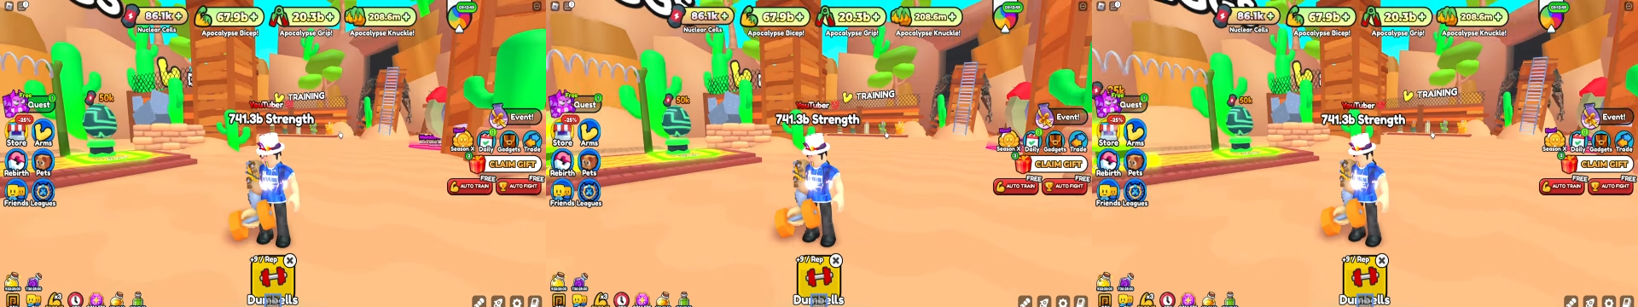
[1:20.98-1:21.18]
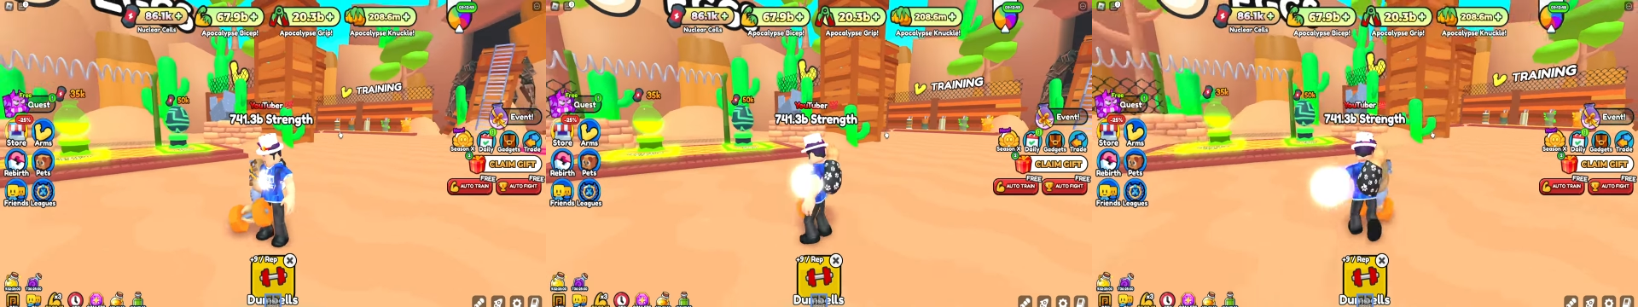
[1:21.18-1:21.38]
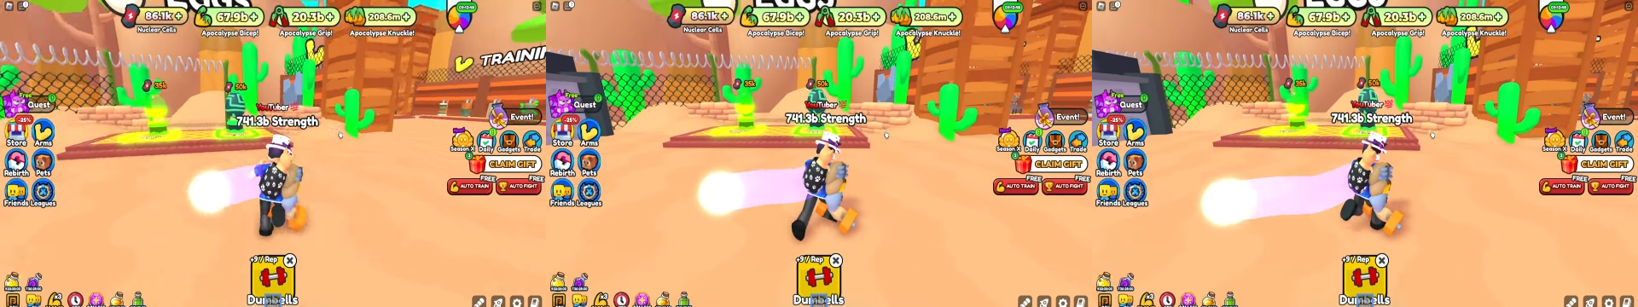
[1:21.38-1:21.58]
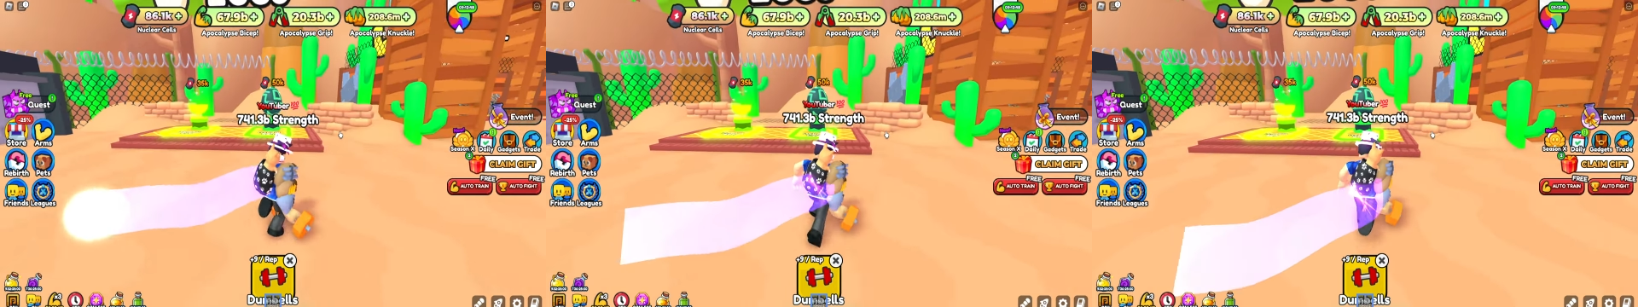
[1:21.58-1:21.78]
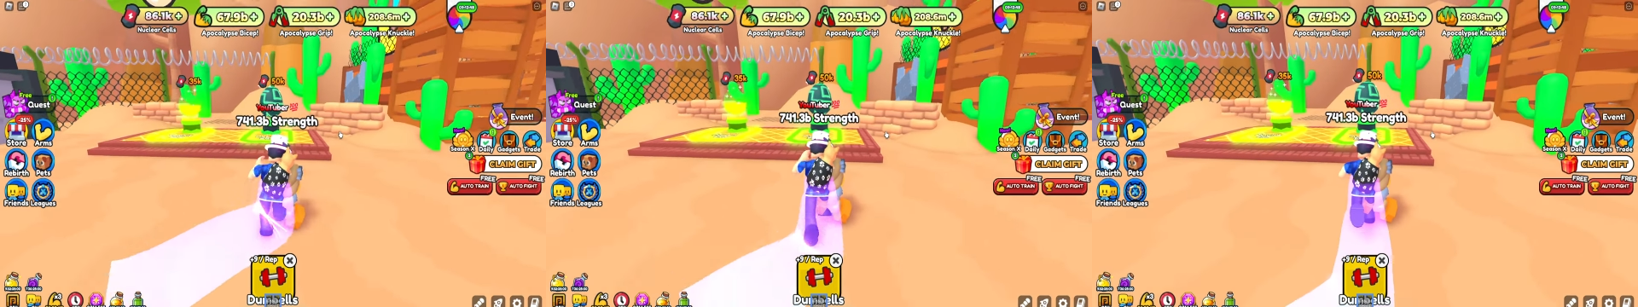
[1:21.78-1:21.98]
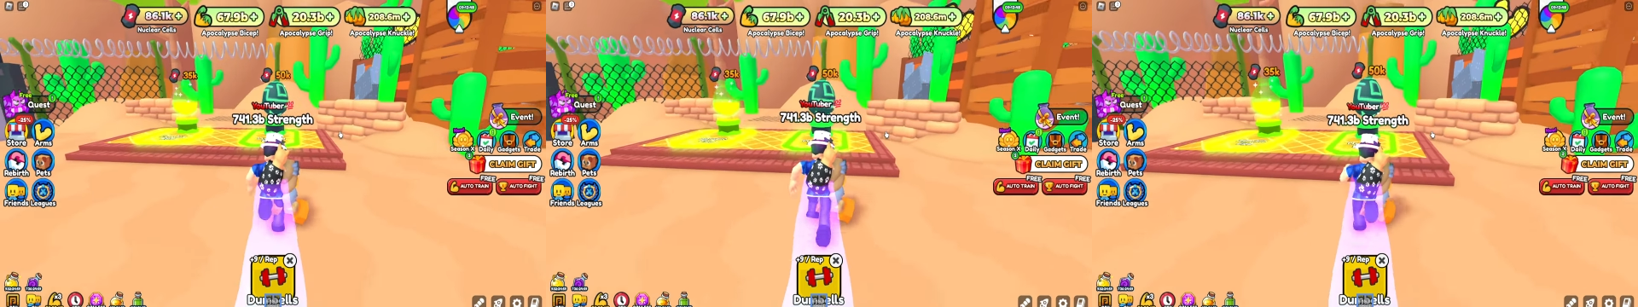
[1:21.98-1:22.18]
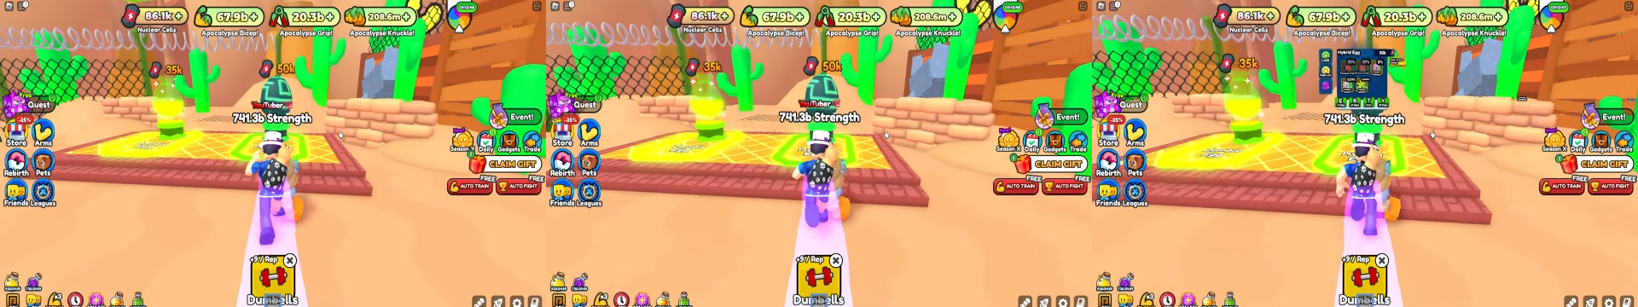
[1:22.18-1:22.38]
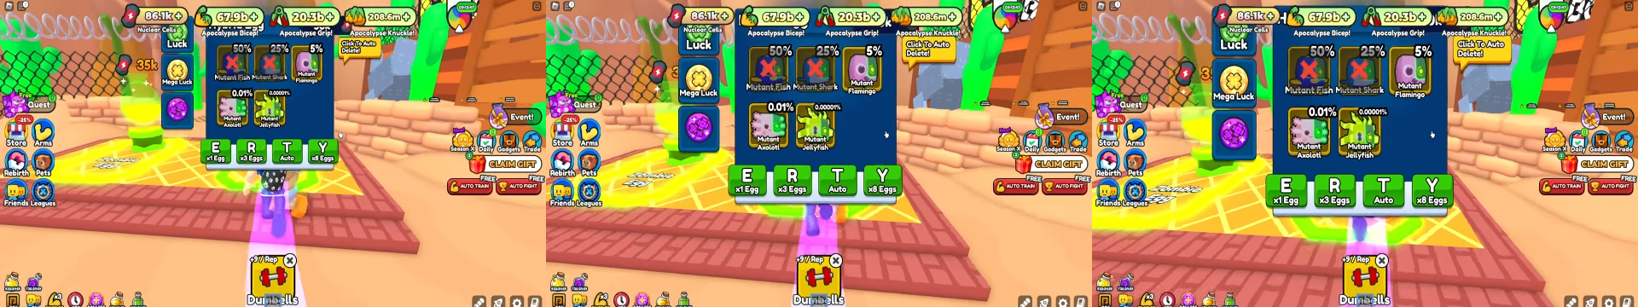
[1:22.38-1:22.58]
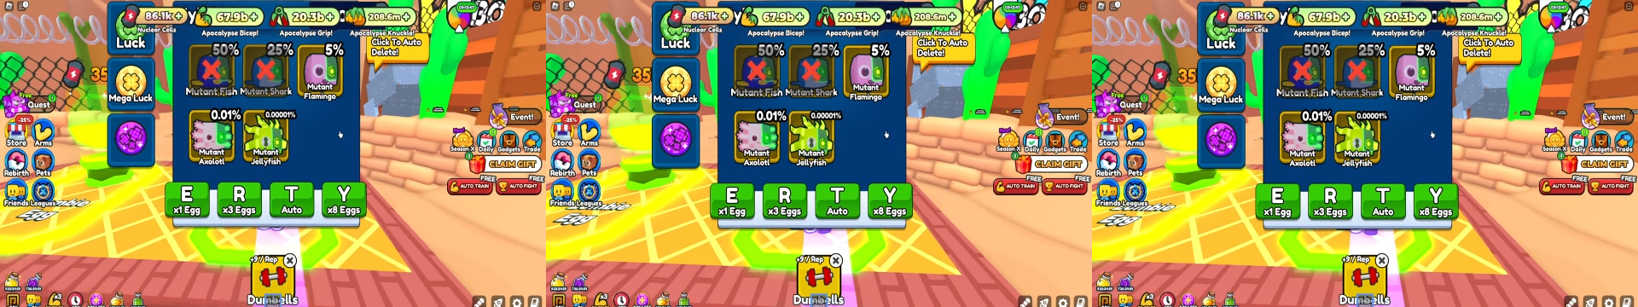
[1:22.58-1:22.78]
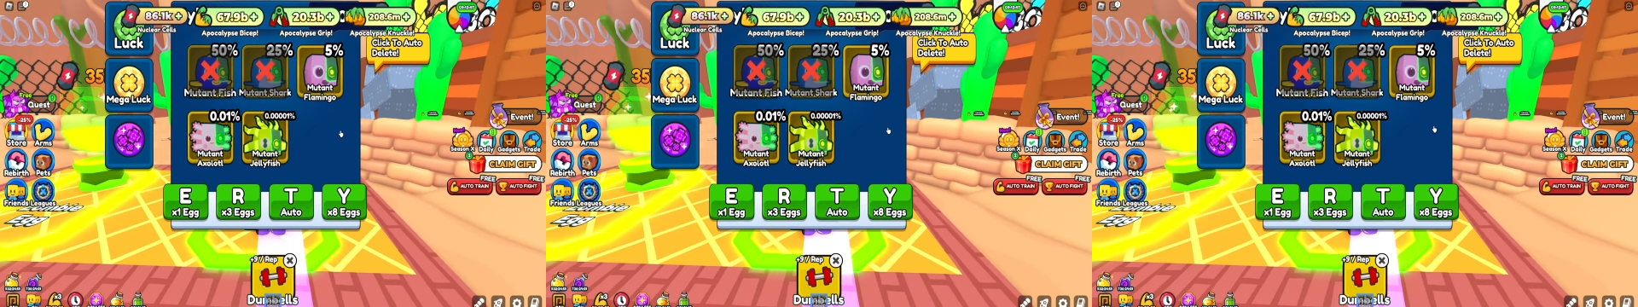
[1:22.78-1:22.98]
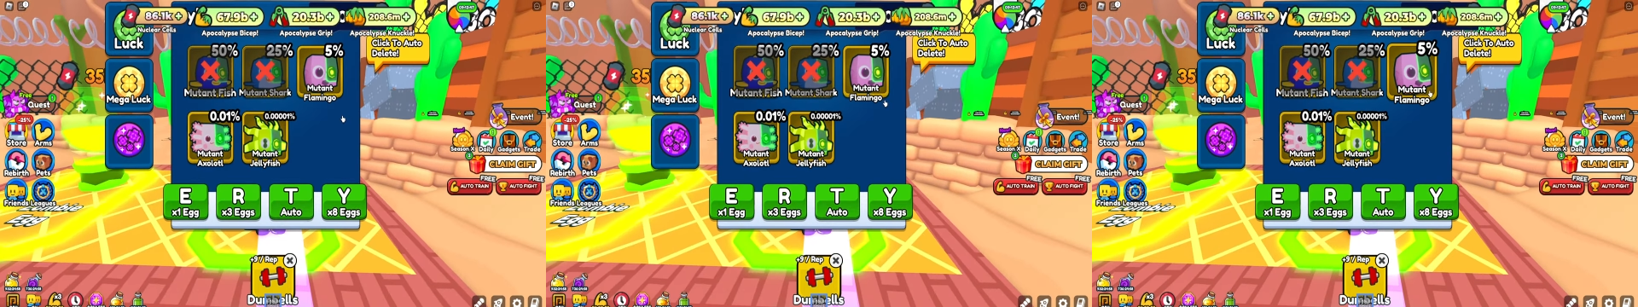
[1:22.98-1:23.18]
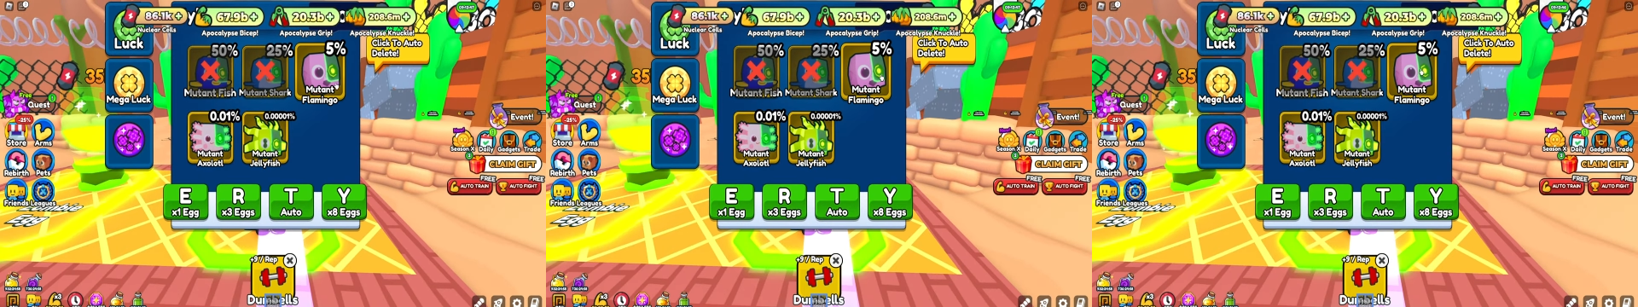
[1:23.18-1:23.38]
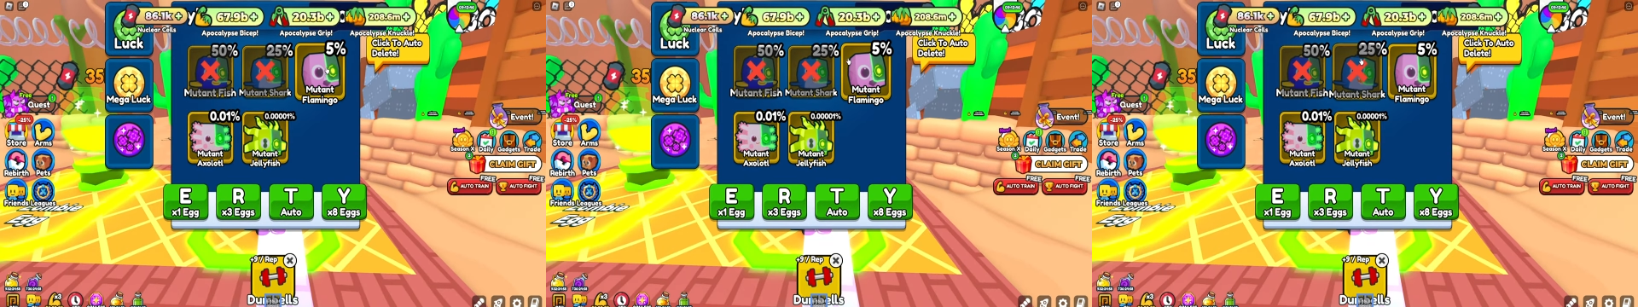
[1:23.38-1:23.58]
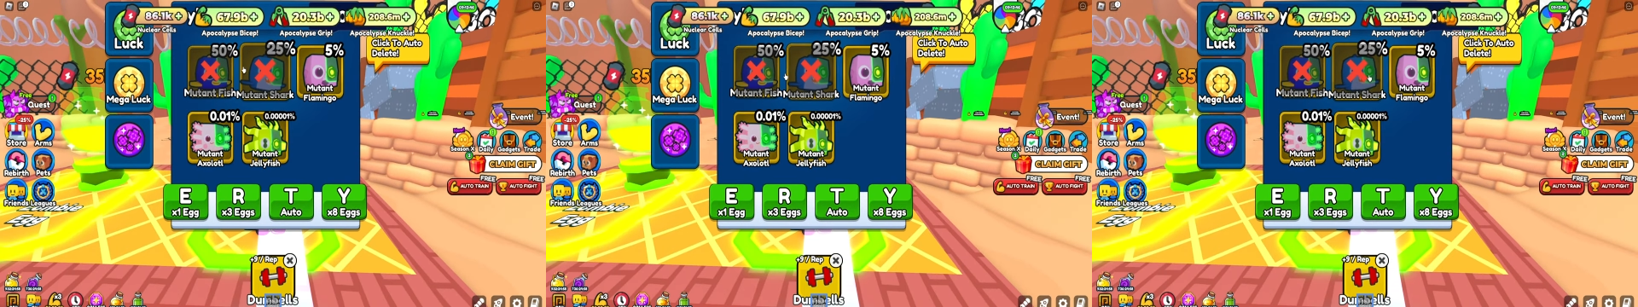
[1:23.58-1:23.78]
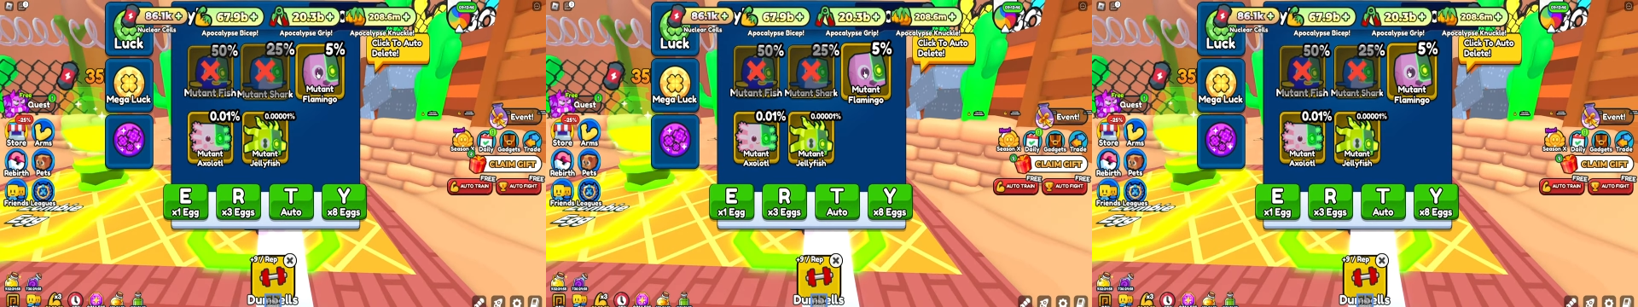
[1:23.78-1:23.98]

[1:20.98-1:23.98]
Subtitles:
Nobody's mouth can be seen.